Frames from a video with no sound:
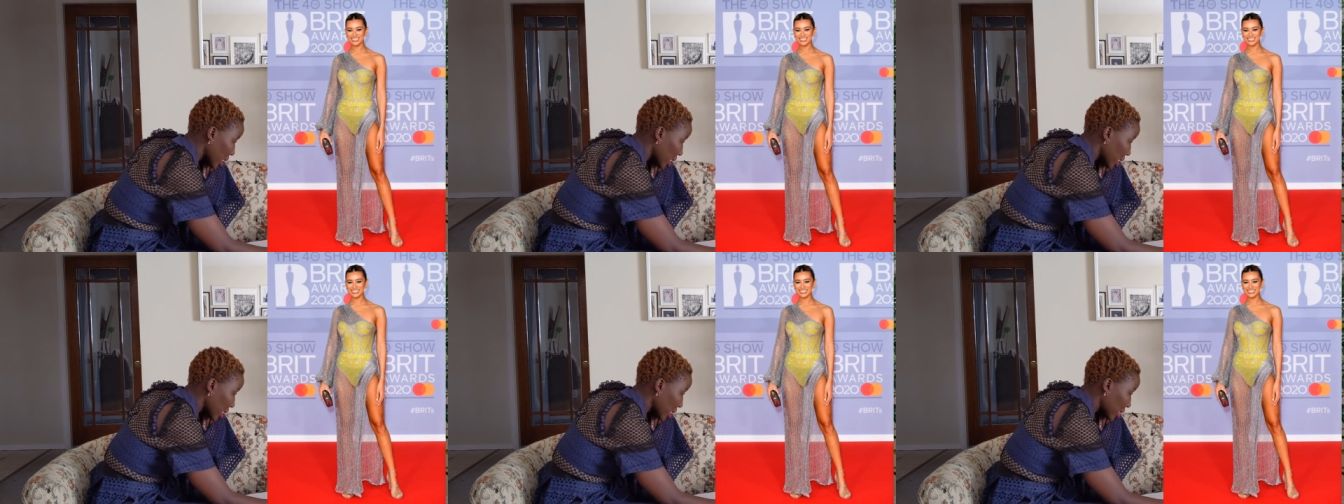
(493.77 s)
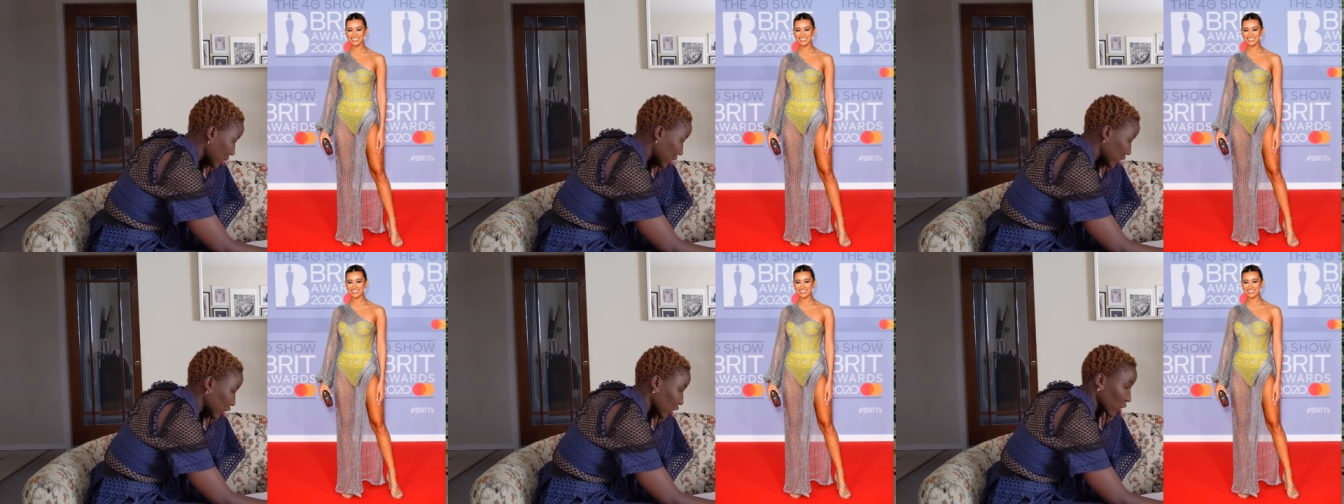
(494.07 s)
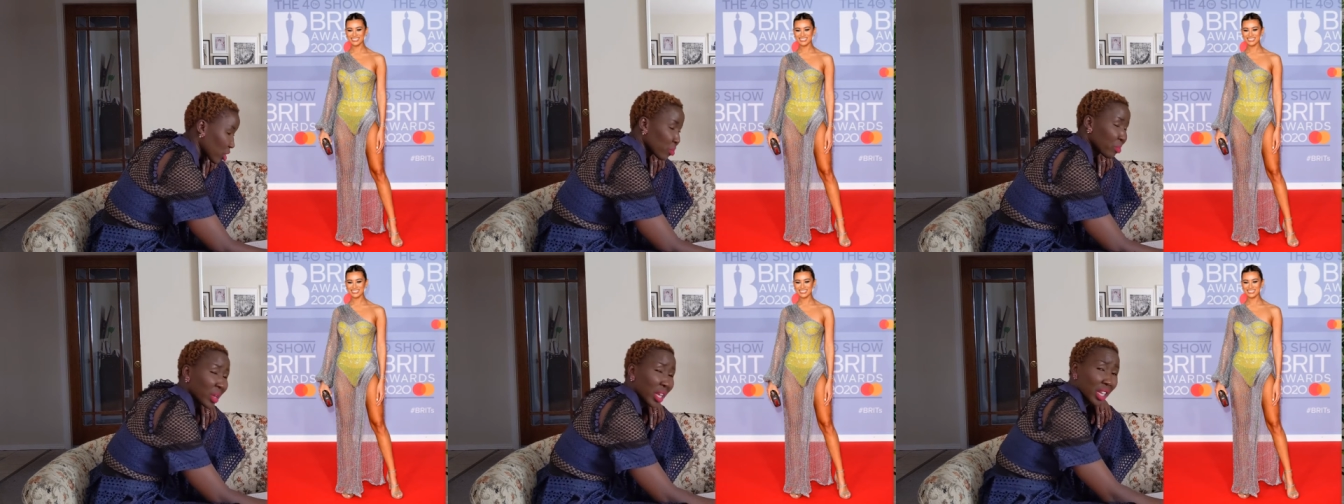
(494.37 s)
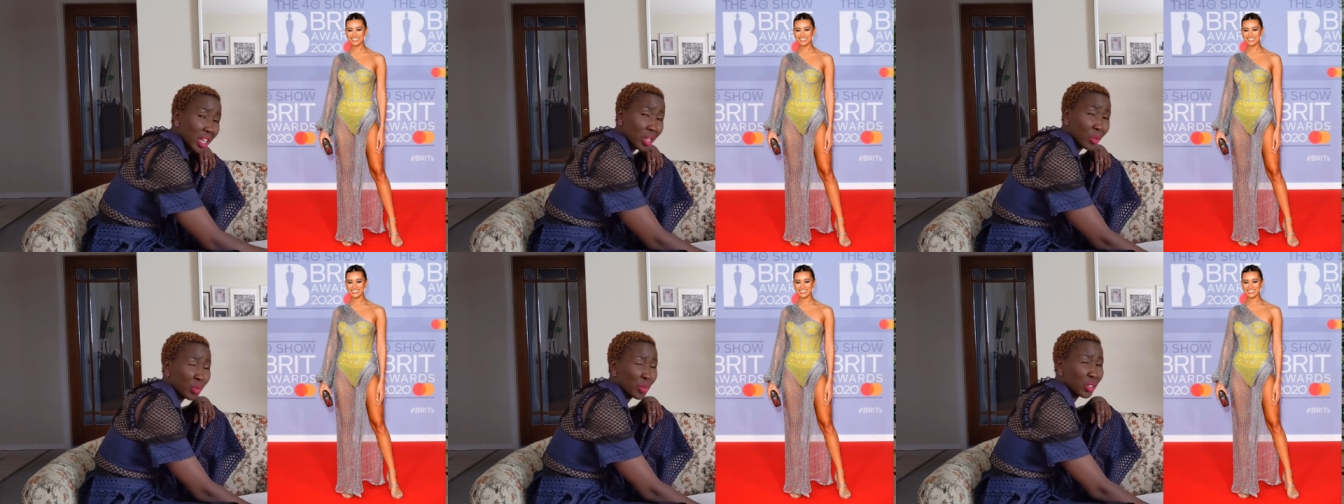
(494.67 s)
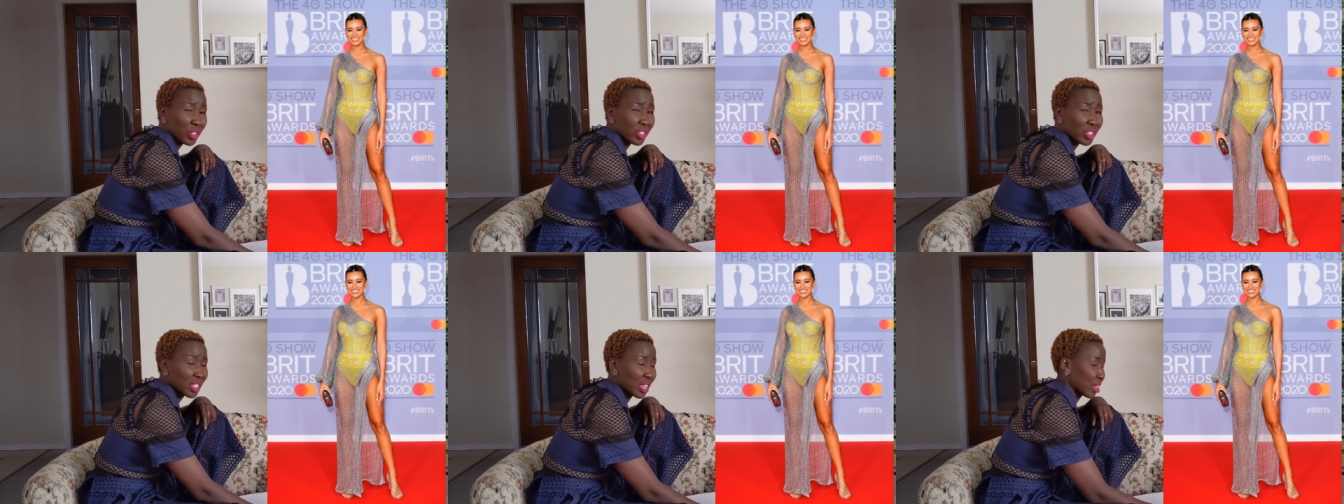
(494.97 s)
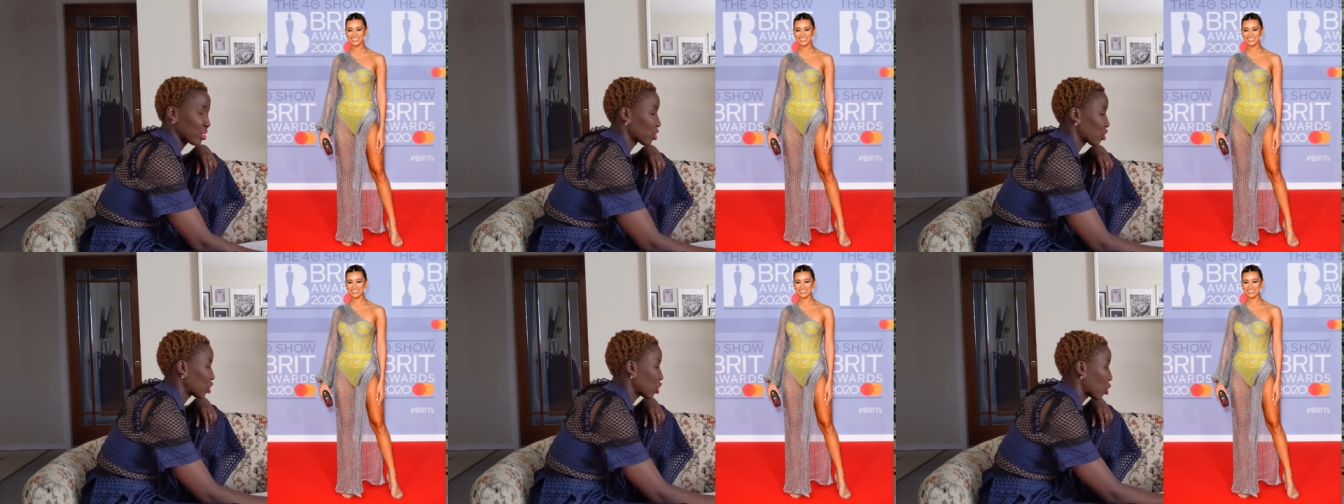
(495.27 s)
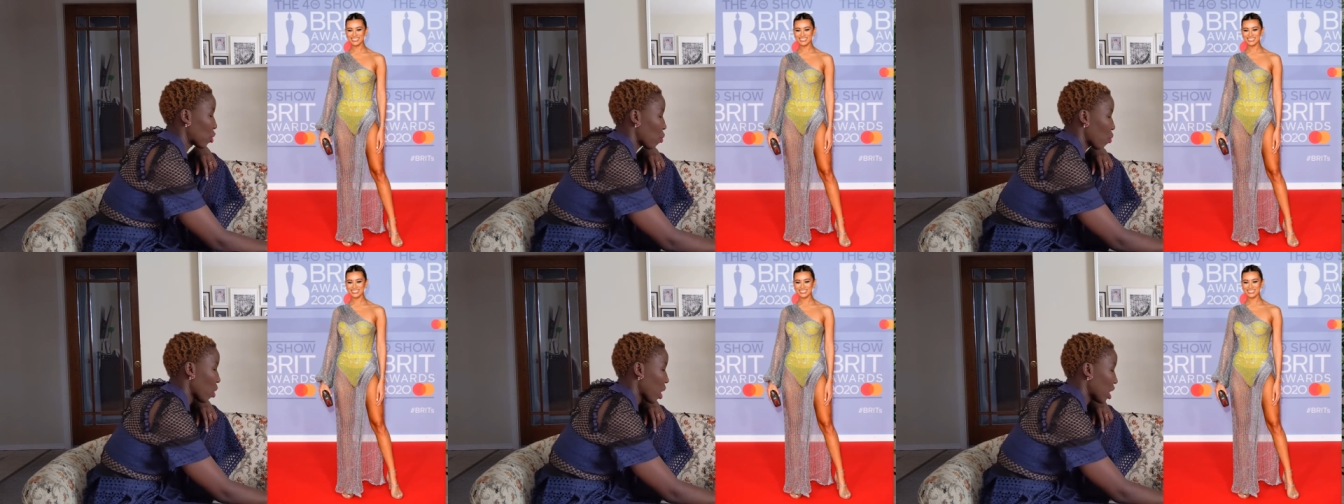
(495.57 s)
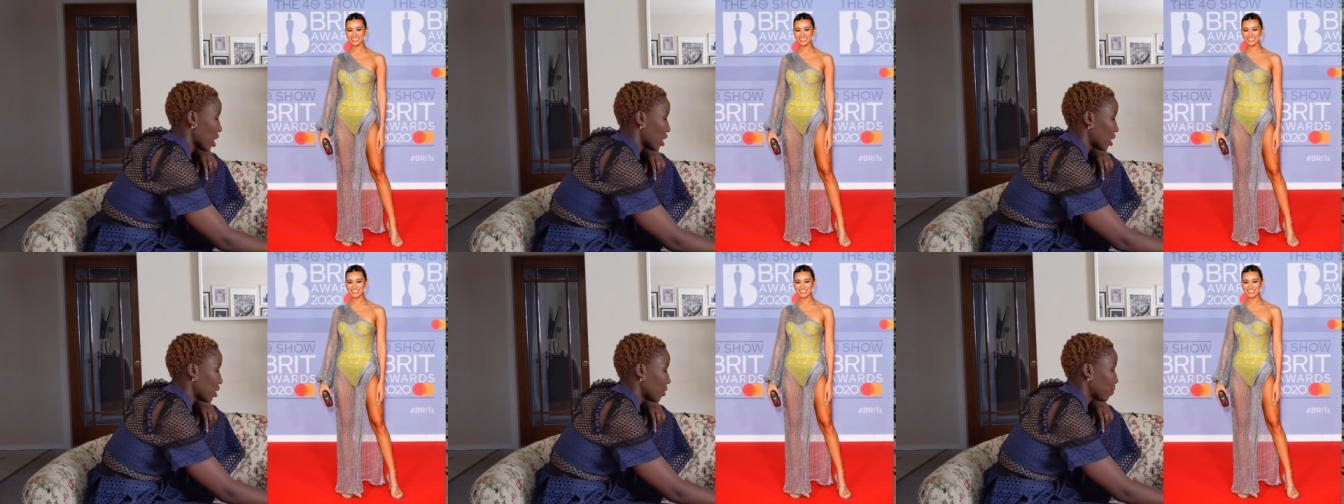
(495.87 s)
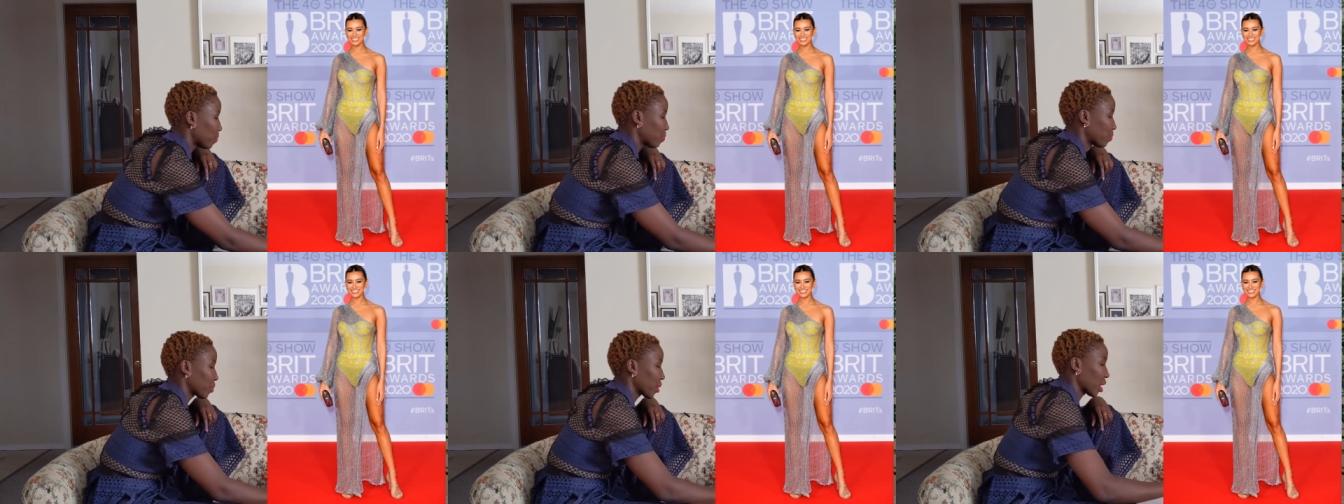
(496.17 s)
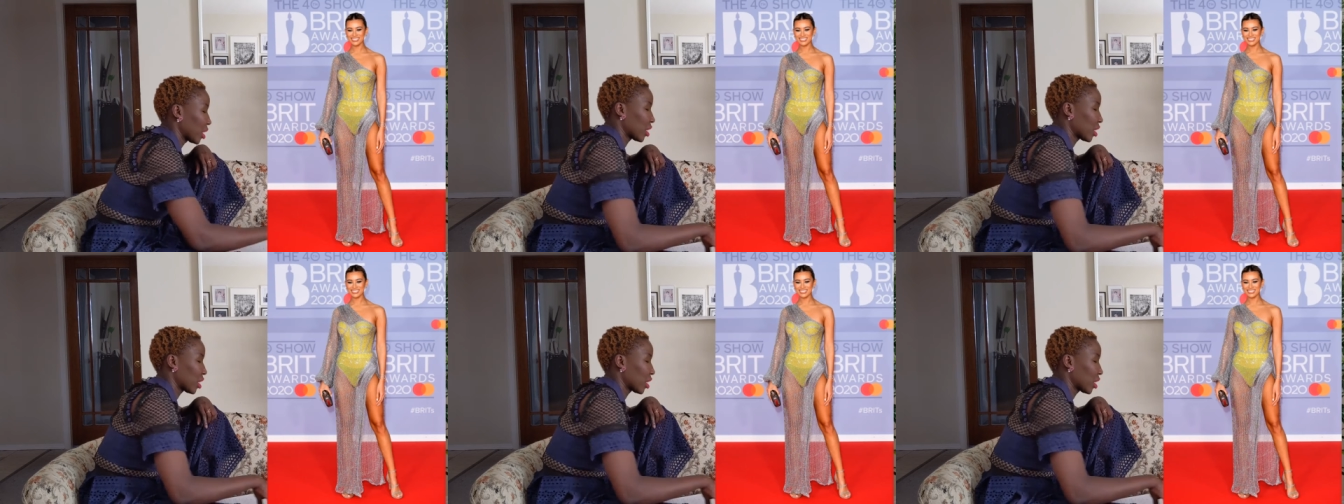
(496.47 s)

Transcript: And her makeup was done so well.